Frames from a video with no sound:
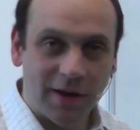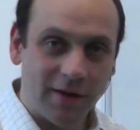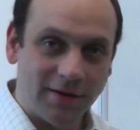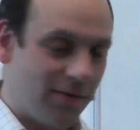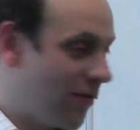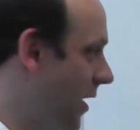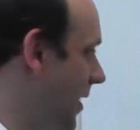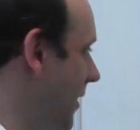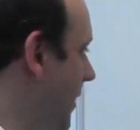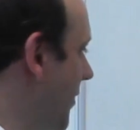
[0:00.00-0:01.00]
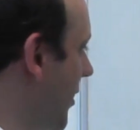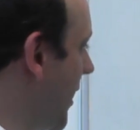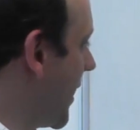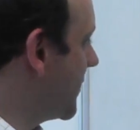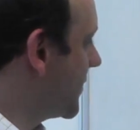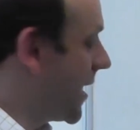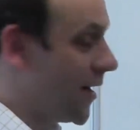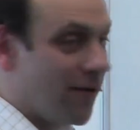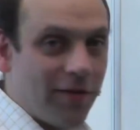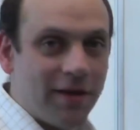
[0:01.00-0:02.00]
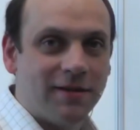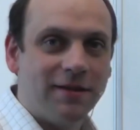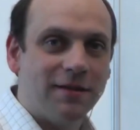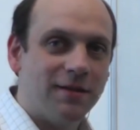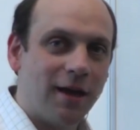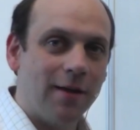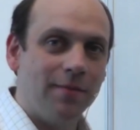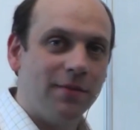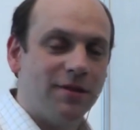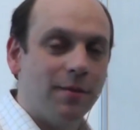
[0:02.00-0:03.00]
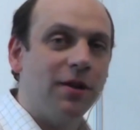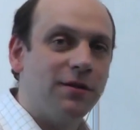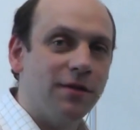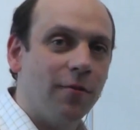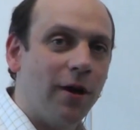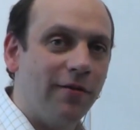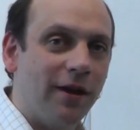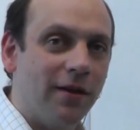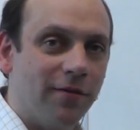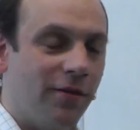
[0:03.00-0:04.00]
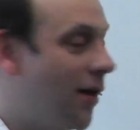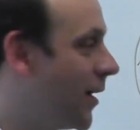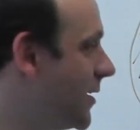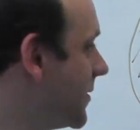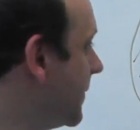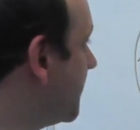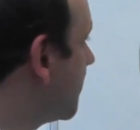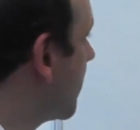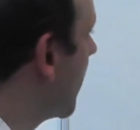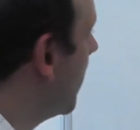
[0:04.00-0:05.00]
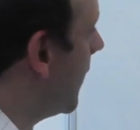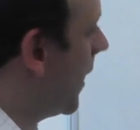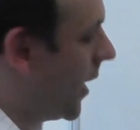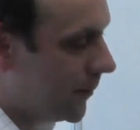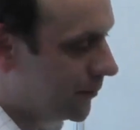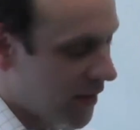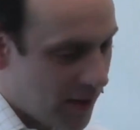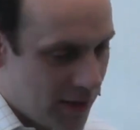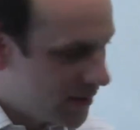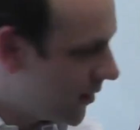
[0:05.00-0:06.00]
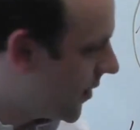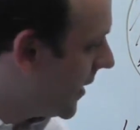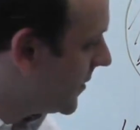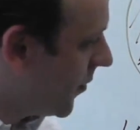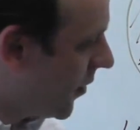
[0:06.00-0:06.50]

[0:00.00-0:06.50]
because of the, the length scale of this is the same, similar to the wavelength of light. Um, so that's